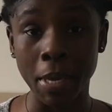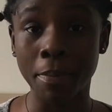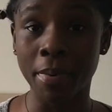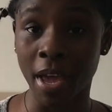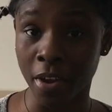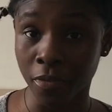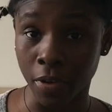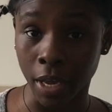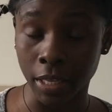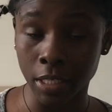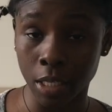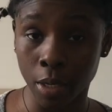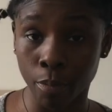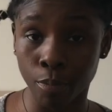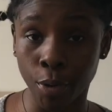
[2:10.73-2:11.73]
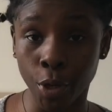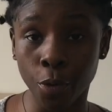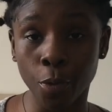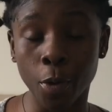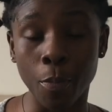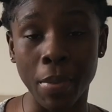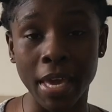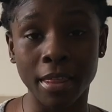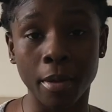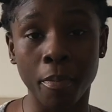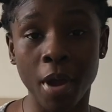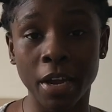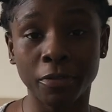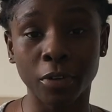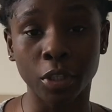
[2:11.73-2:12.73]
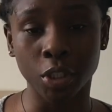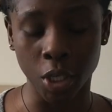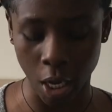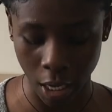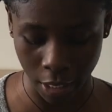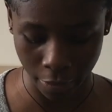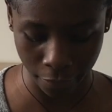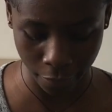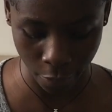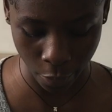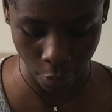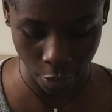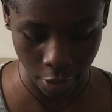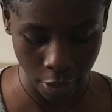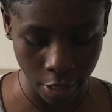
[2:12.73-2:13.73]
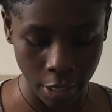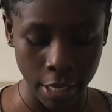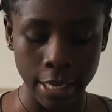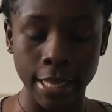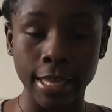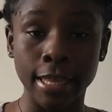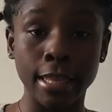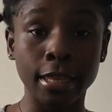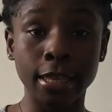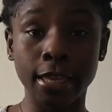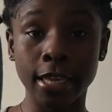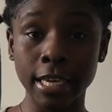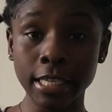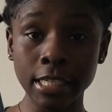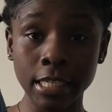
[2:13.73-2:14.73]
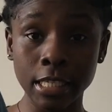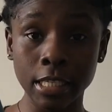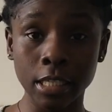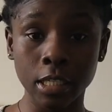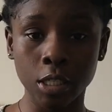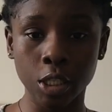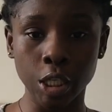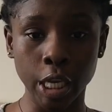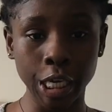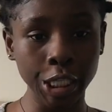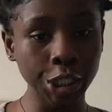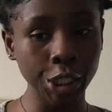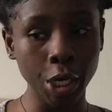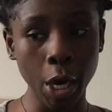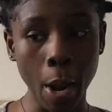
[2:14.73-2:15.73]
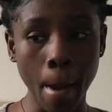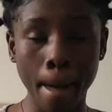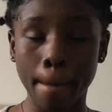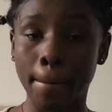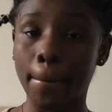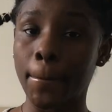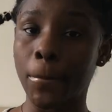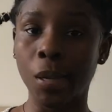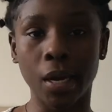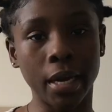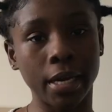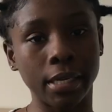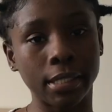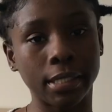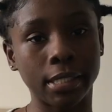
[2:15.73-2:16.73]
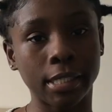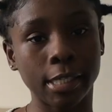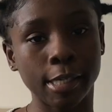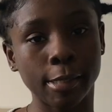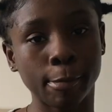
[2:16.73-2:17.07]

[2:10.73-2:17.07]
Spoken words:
be perfect. Blue will be the perfect color for this stitch, but